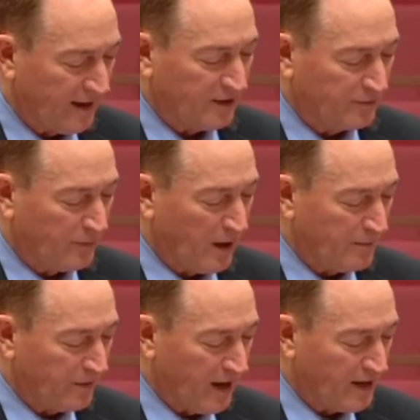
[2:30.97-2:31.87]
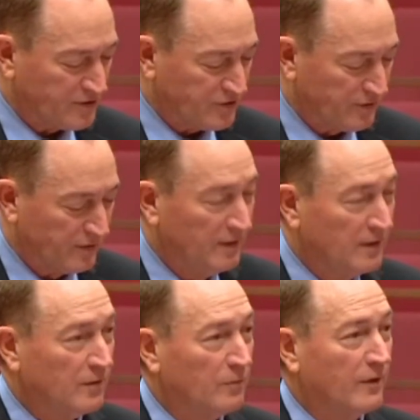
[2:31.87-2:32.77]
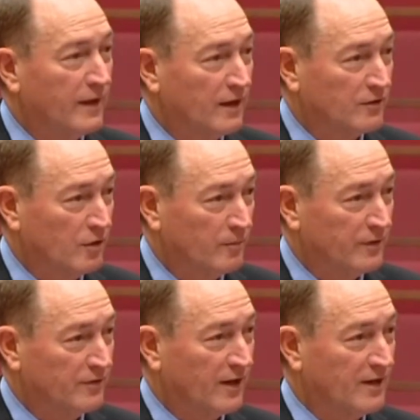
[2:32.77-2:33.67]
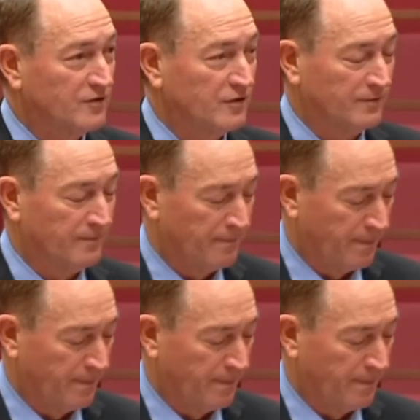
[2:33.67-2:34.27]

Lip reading: expropriation without compensation.